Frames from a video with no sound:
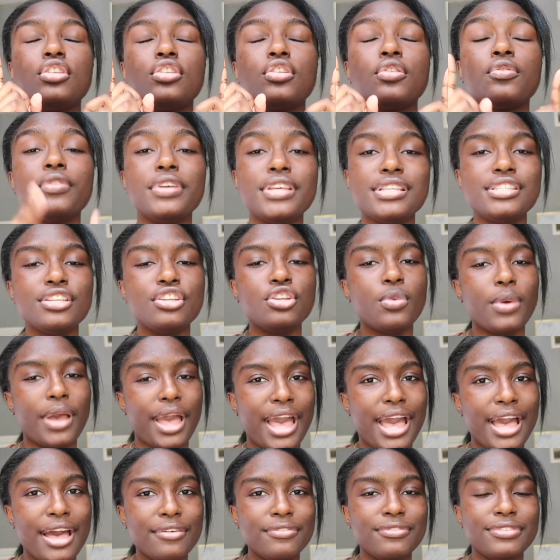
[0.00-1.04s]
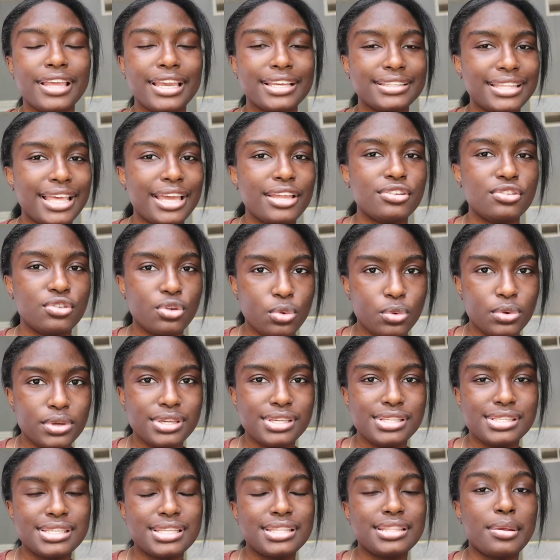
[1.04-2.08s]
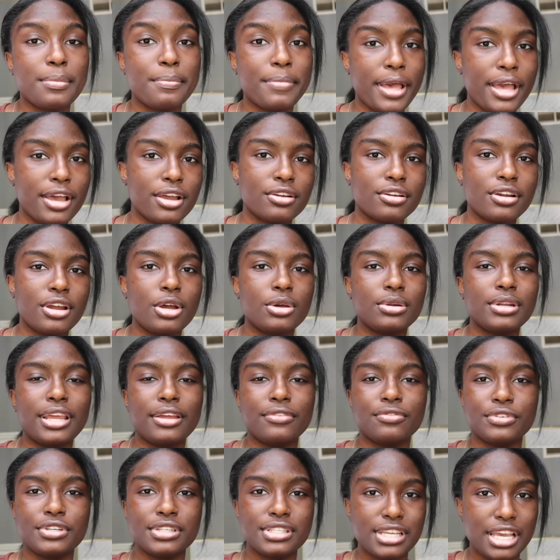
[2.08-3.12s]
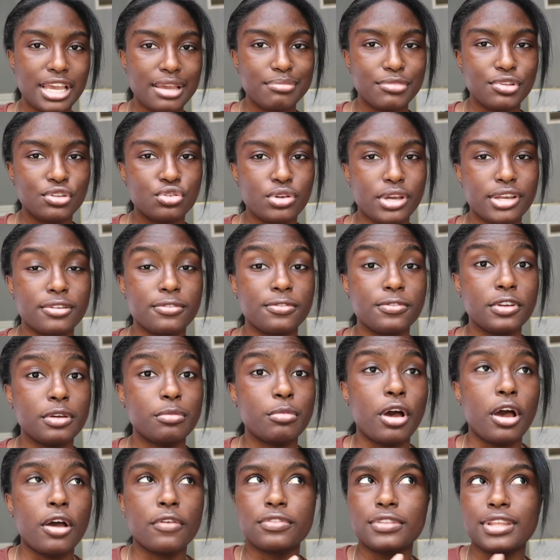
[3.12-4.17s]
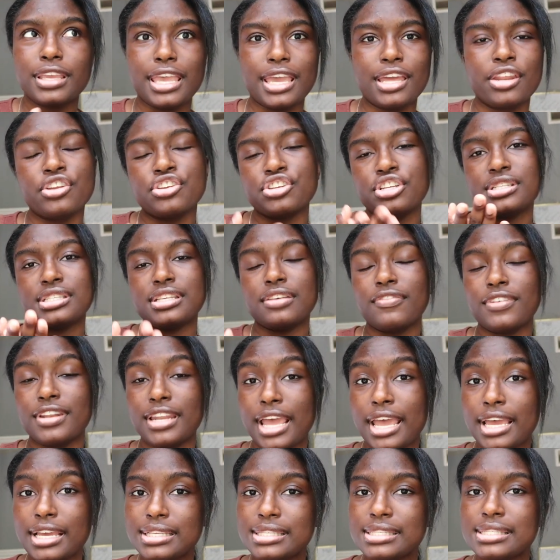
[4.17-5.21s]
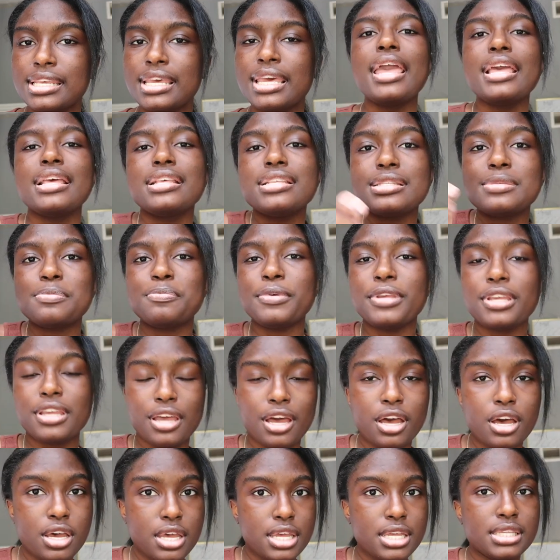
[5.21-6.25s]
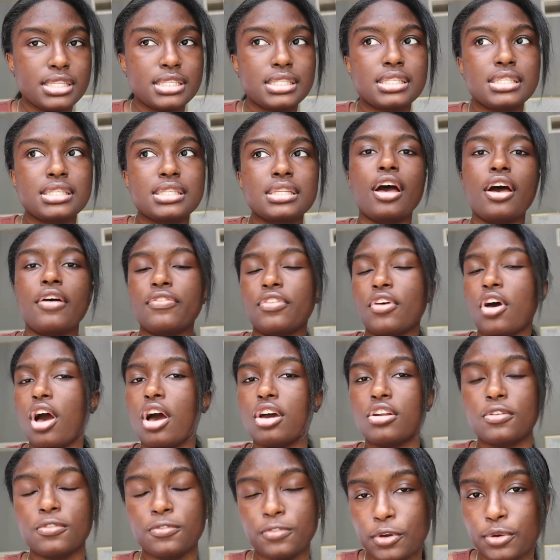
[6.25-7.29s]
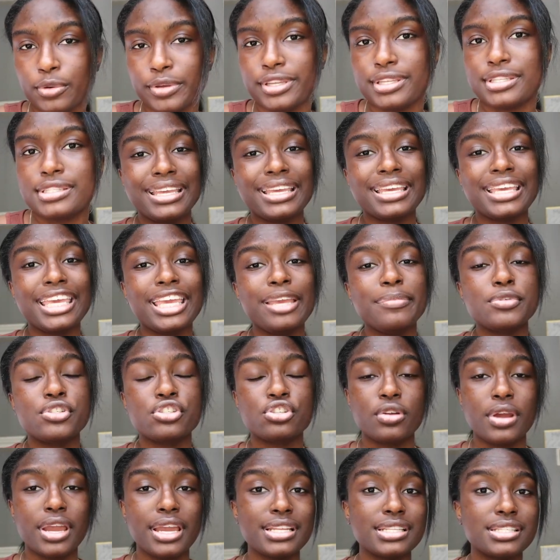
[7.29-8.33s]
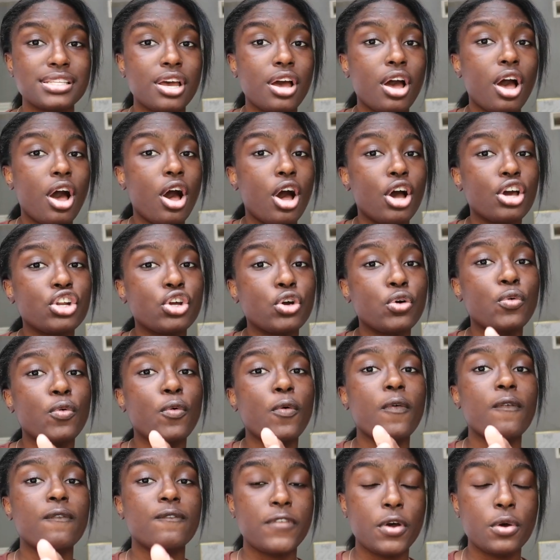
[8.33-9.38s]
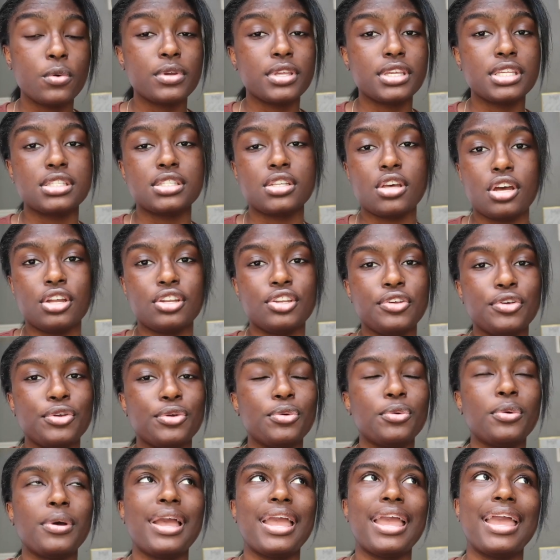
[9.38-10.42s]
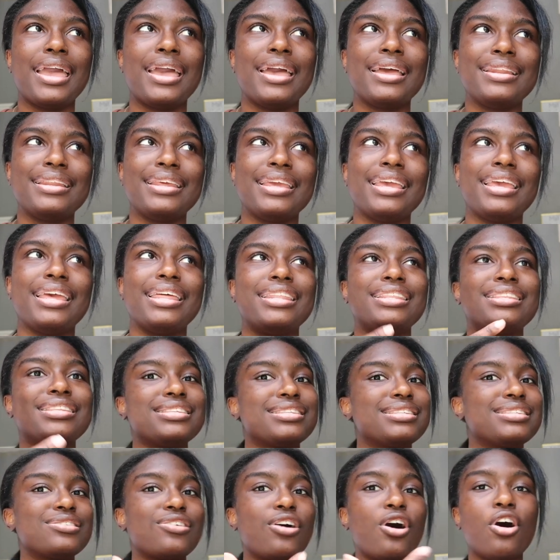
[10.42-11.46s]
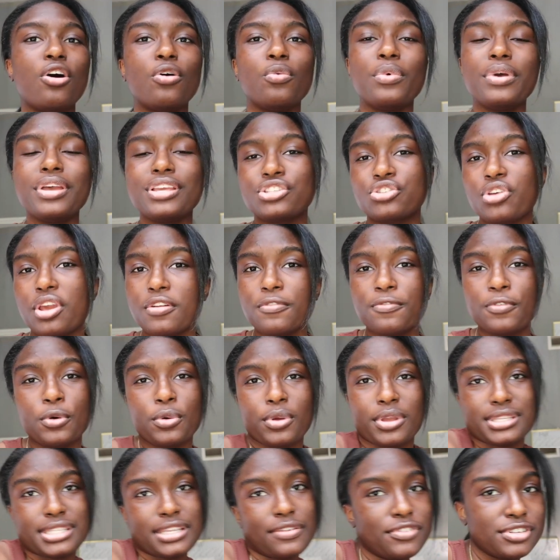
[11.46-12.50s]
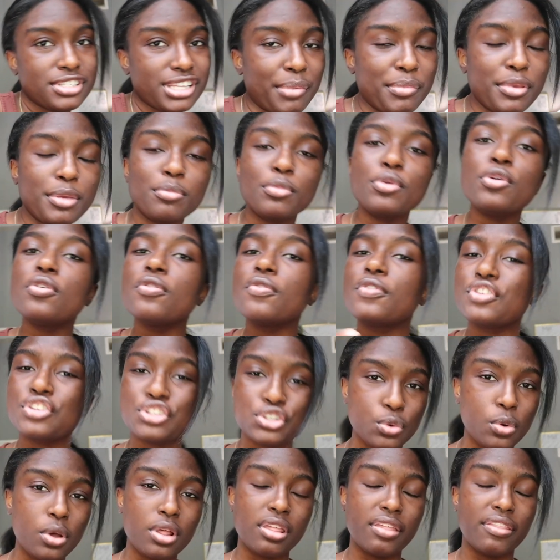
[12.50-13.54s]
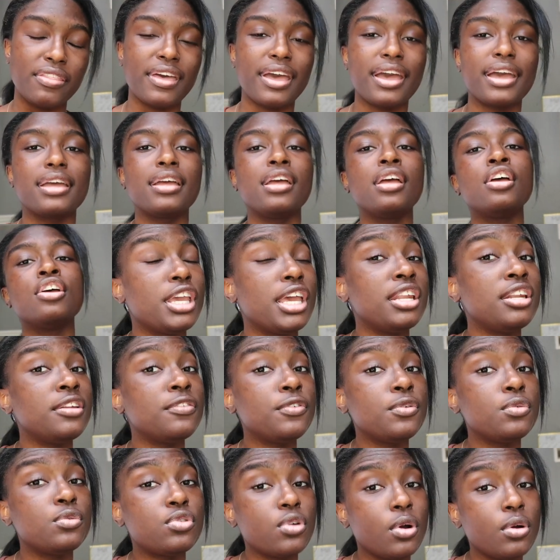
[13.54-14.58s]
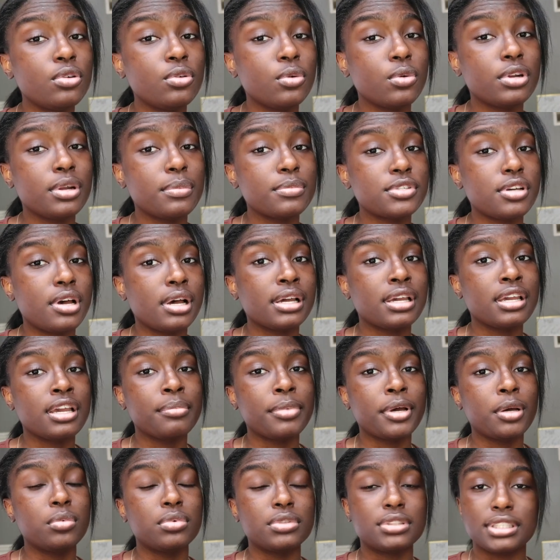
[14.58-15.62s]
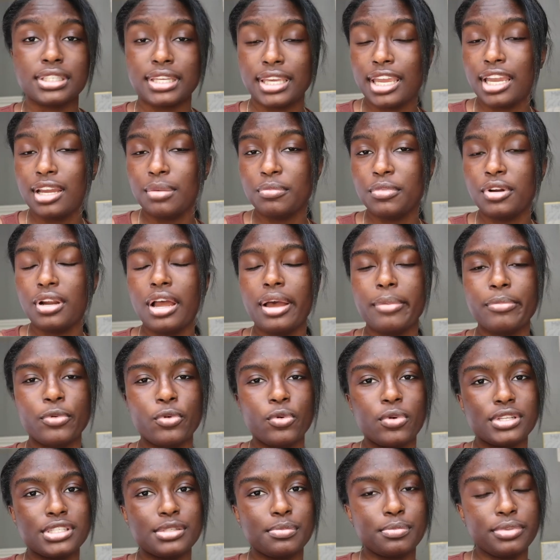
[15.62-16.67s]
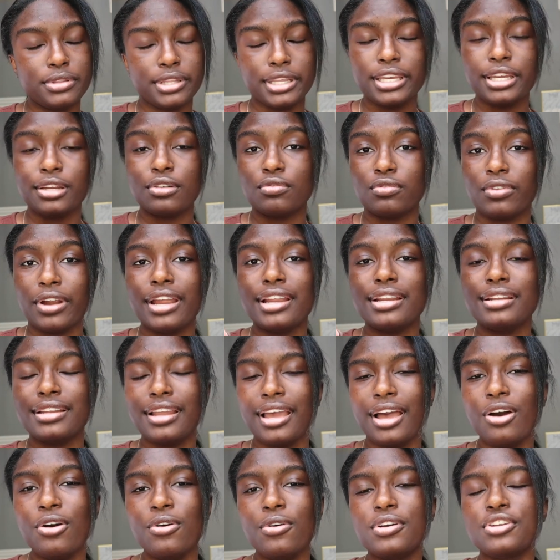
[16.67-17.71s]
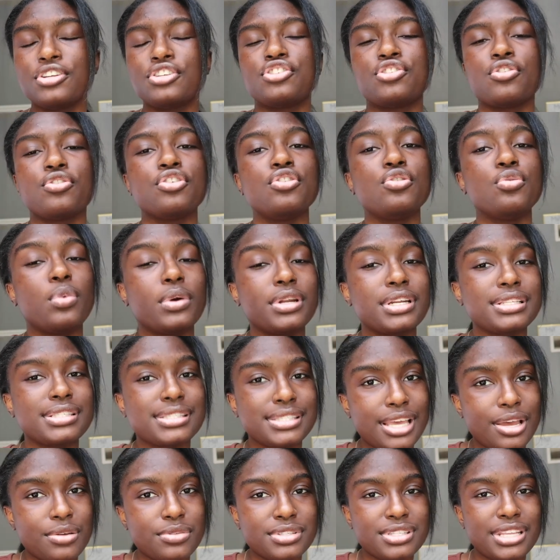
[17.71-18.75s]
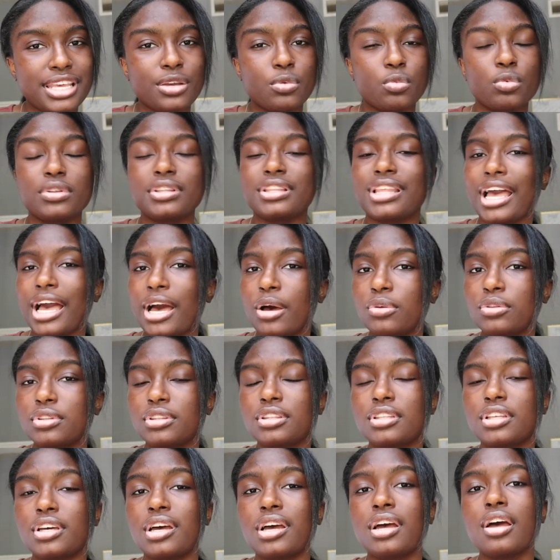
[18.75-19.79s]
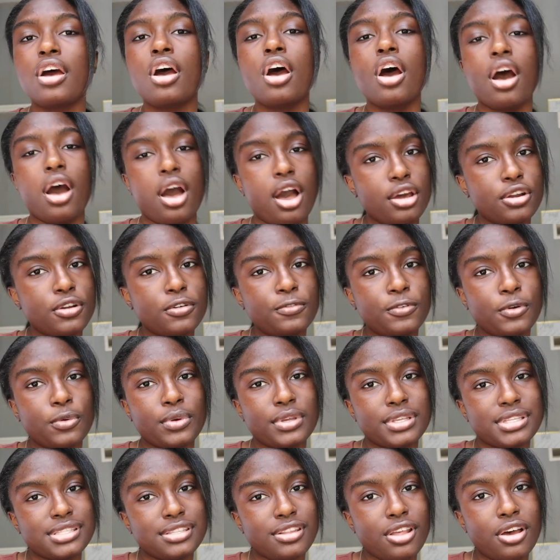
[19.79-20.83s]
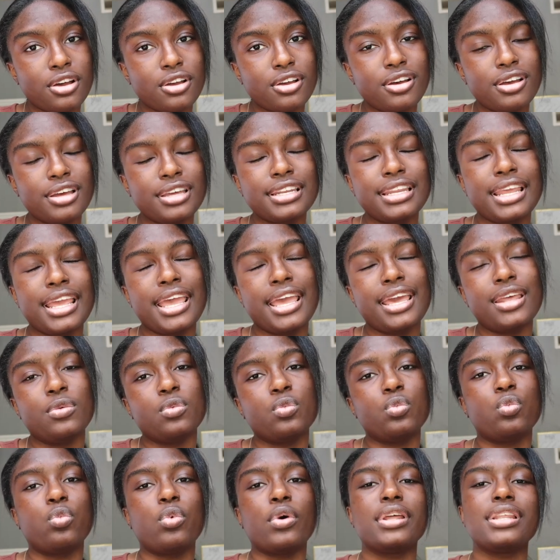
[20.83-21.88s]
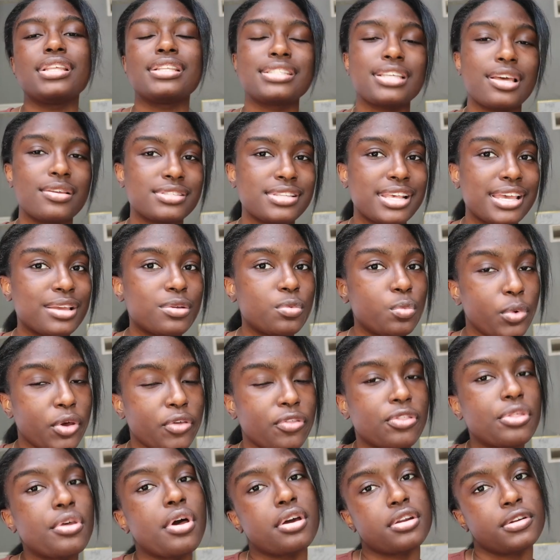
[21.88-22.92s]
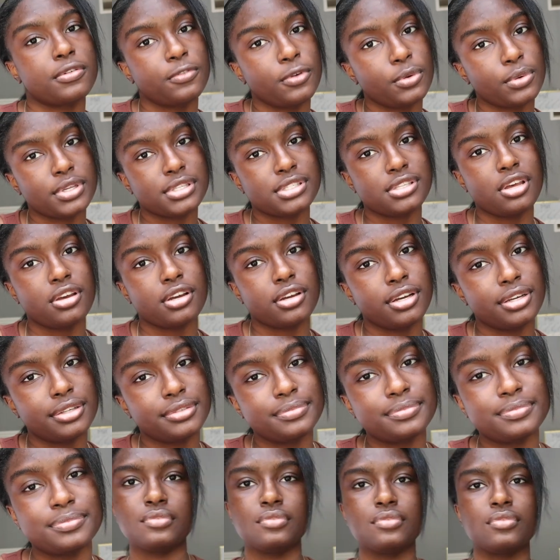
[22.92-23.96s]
the reason you have like that noise in the background every time you try to film off the Canon G7X is because of the autofocus. It keeps trying to auto focus on you, and it's always trying to focus every time you move and do all of that. And if you don't know what I'm talking about with the camera, I'm going to play it right now and show you what it sounds like without the autofocus lock on and what it sounds like with the autofocus lock on.